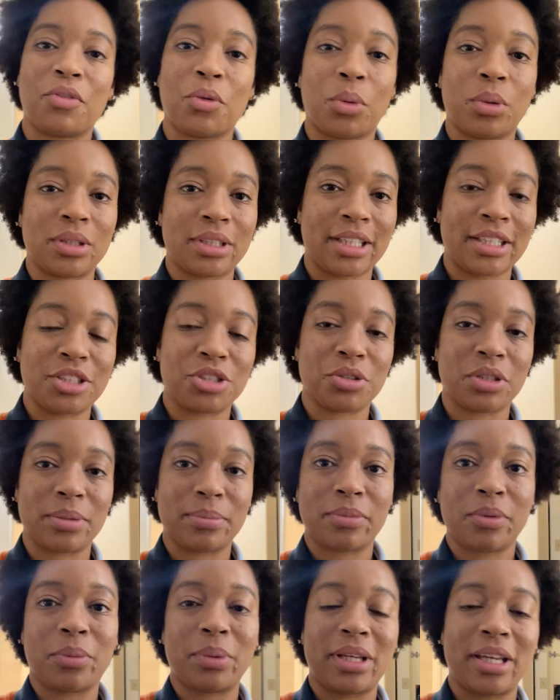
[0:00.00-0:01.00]
four day trip.
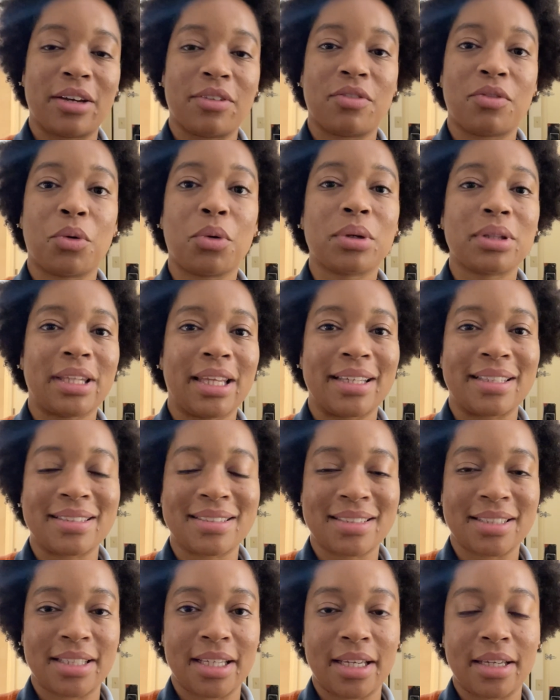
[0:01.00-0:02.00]
We have four legs
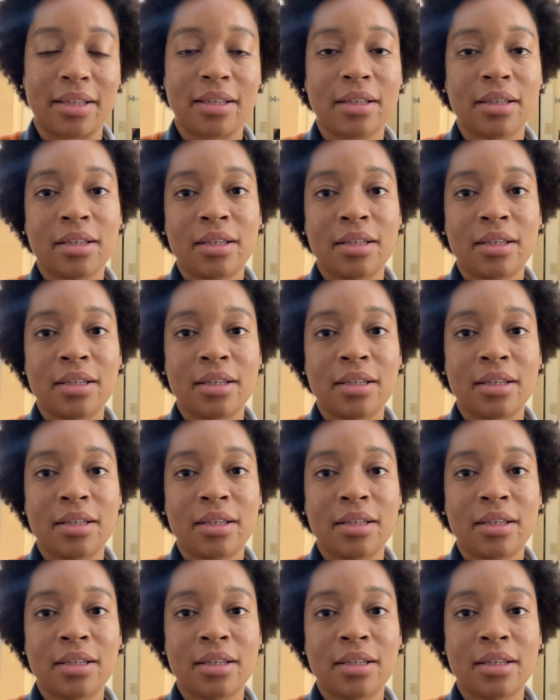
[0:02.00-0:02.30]
today.